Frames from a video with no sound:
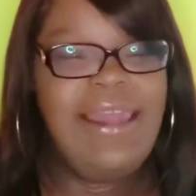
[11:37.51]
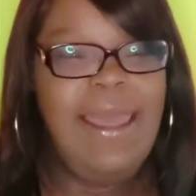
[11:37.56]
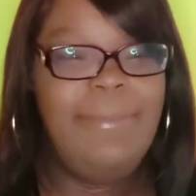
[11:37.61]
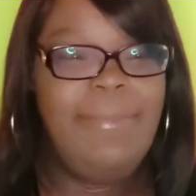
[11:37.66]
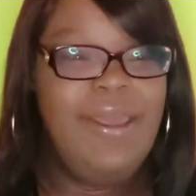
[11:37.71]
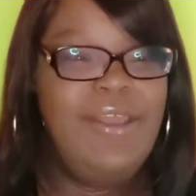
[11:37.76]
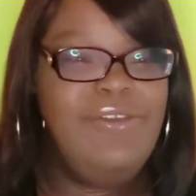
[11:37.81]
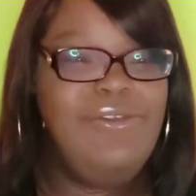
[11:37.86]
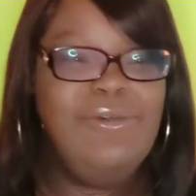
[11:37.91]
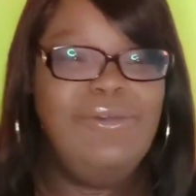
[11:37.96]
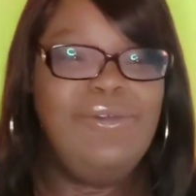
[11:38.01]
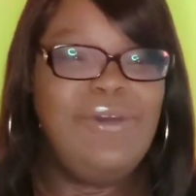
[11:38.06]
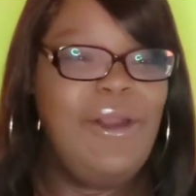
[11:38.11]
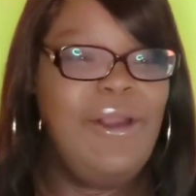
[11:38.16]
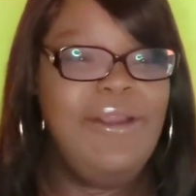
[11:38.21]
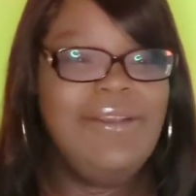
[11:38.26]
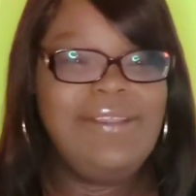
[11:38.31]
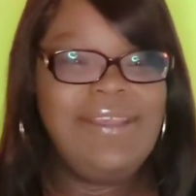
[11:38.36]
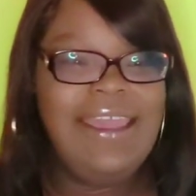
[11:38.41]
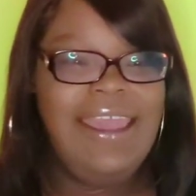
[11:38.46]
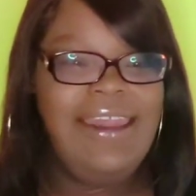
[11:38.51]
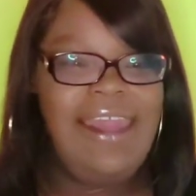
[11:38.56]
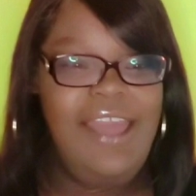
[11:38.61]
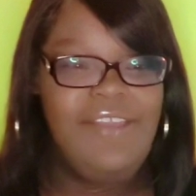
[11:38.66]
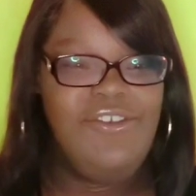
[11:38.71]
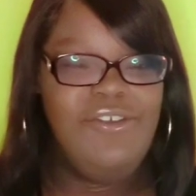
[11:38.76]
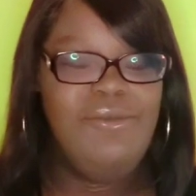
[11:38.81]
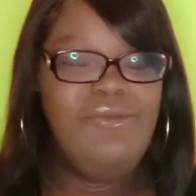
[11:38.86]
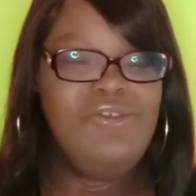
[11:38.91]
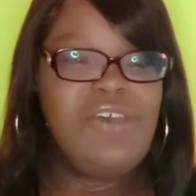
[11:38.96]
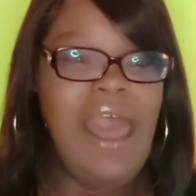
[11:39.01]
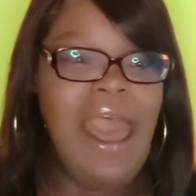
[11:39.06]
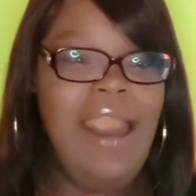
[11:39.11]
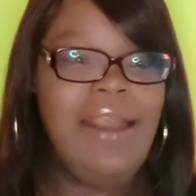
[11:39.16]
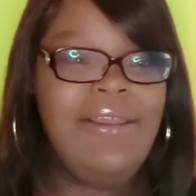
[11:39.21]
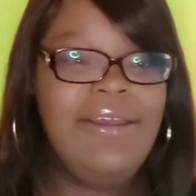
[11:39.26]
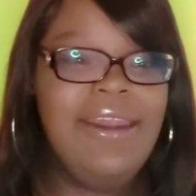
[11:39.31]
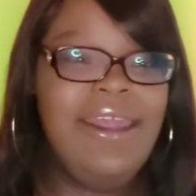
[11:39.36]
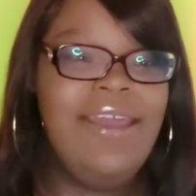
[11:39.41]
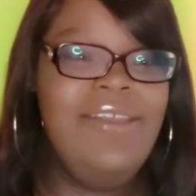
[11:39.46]
I bet you dark skin ain't you,
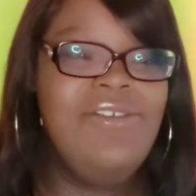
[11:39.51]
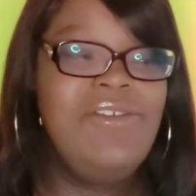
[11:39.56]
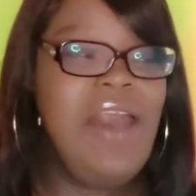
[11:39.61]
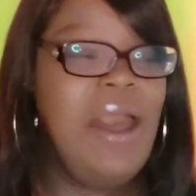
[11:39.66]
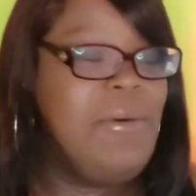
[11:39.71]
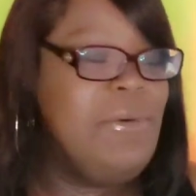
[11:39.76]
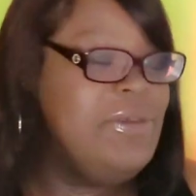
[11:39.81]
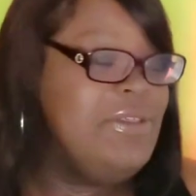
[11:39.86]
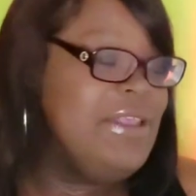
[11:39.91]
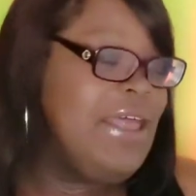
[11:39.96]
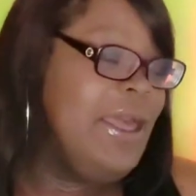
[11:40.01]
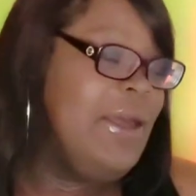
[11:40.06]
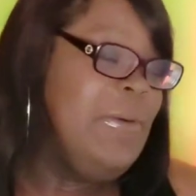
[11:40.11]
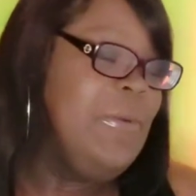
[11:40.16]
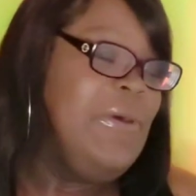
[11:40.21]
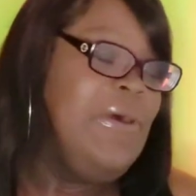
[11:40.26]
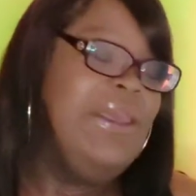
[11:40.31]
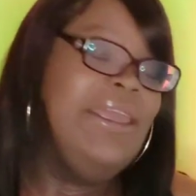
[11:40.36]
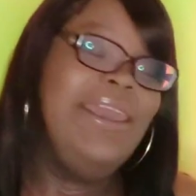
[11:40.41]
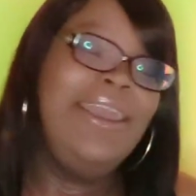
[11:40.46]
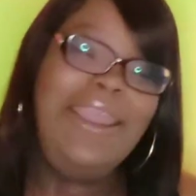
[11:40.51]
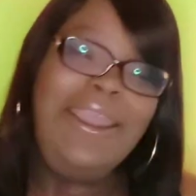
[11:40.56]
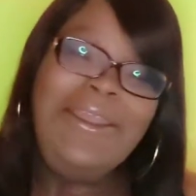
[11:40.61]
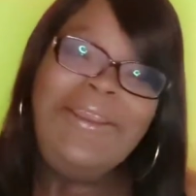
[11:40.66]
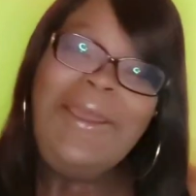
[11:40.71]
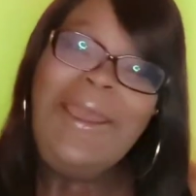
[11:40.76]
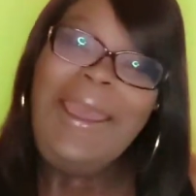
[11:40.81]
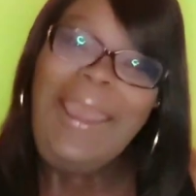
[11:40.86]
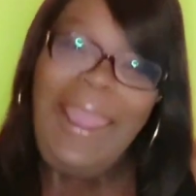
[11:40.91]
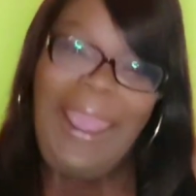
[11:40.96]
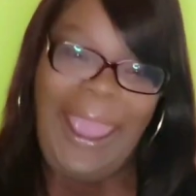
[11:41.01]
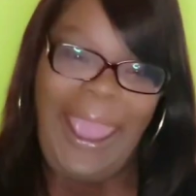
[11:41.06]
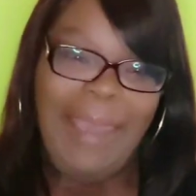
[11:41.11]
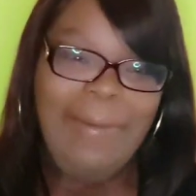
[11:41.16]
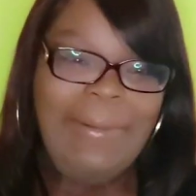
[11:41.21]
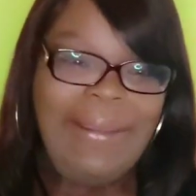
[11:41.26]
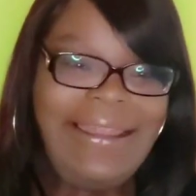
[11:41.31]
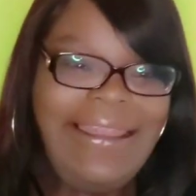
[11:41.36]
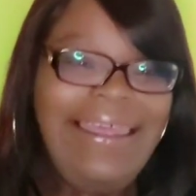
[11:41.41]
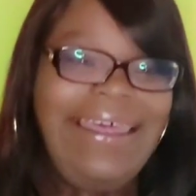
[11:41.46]
chocolate ain't you. I was like, well, yeah, you know, I am
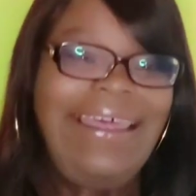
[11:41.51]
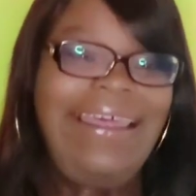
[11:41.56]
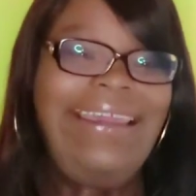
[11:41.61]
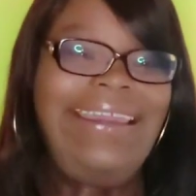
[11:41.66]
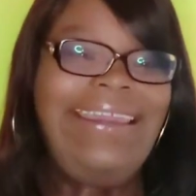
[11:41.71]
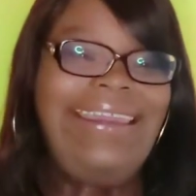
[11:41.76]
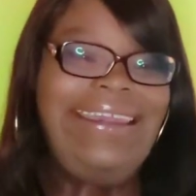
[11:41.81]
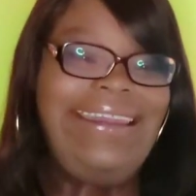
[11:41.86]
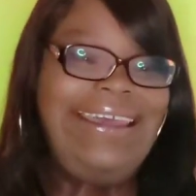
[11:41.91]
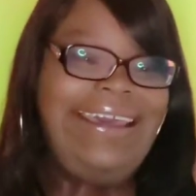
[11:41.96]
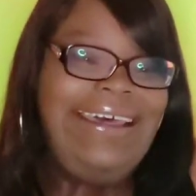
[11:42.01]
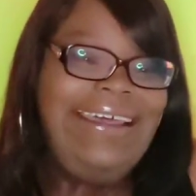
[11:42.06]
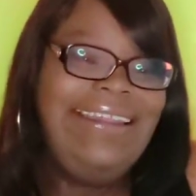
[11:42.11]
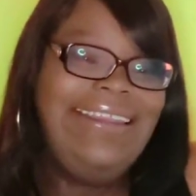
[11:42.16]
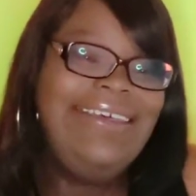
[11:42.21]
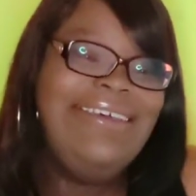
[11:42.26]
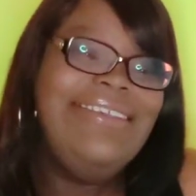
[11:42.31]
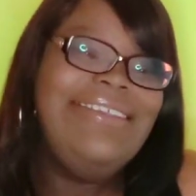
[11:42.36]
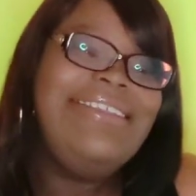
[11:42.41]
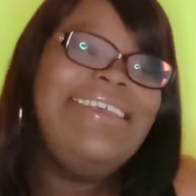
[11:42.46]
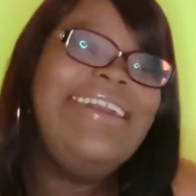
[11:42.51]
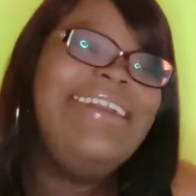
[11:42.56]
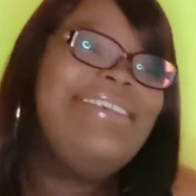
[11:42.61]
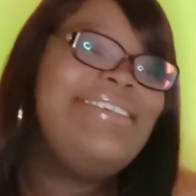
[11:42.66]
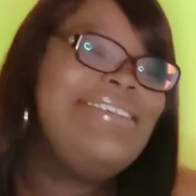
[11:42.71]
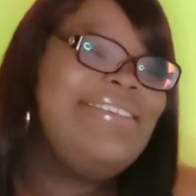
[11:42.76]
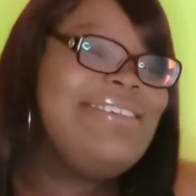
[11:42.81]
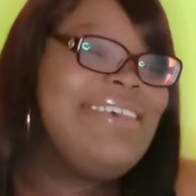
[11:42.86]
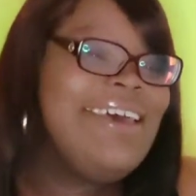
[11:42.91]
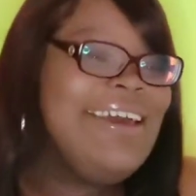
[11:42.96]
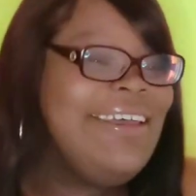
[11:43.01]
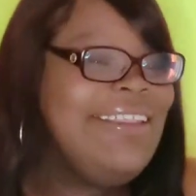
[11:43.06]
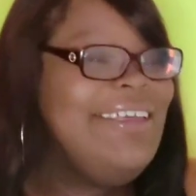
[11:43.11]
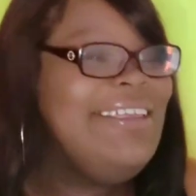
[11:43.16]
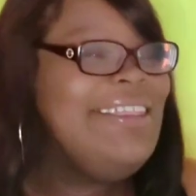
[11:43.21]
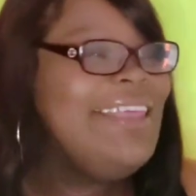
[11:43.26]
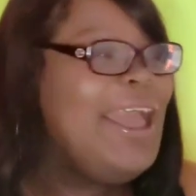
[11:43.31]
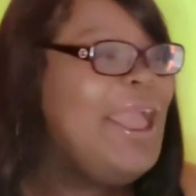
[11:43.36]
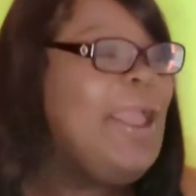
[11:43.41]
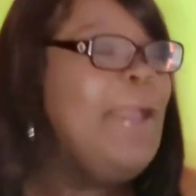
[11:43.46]
a little, you know, a little sexy
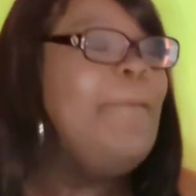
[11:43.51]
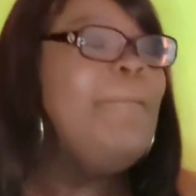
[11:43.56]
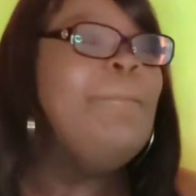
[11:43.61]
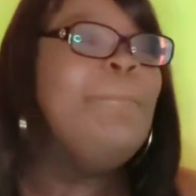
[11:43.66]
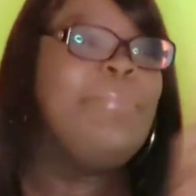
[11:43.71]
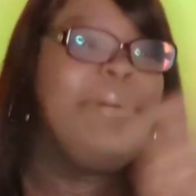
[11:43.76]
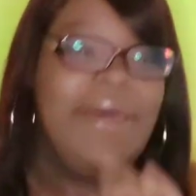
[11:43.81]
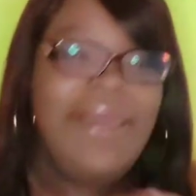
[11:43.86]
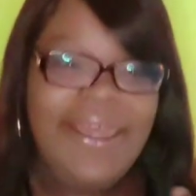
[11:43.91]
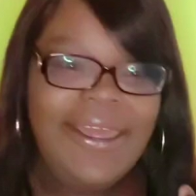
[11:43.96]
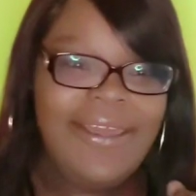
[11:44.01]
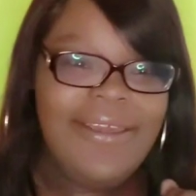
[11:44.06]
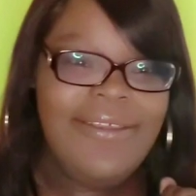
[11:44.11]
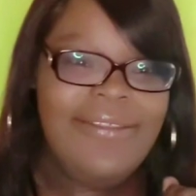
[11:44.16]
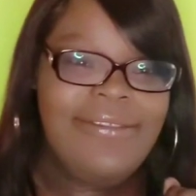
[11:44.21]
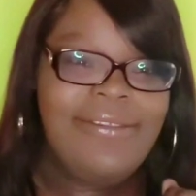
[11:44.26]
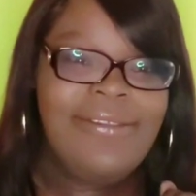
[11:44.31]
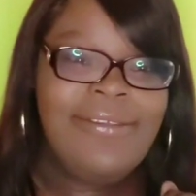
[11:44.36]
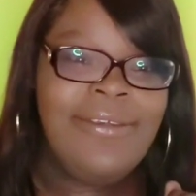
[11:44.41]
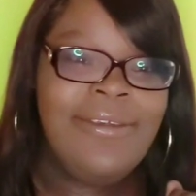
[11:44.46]
chocolate thing, but...